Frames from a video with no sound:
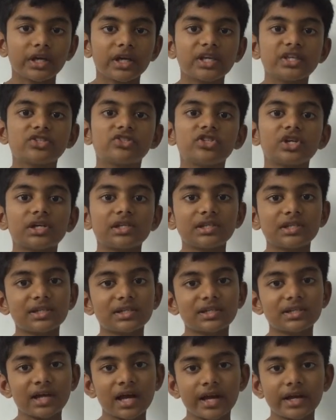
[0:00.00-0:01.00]
He's just a
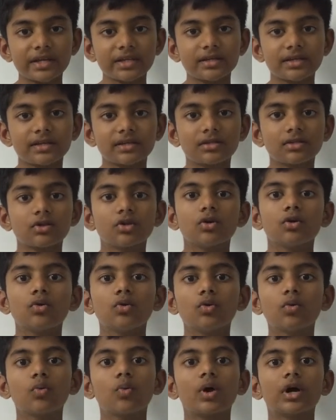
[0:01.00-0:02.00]
scientist
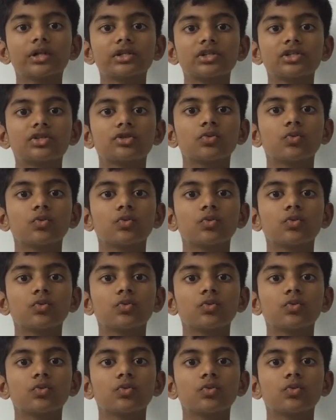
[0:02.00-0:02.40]
who wants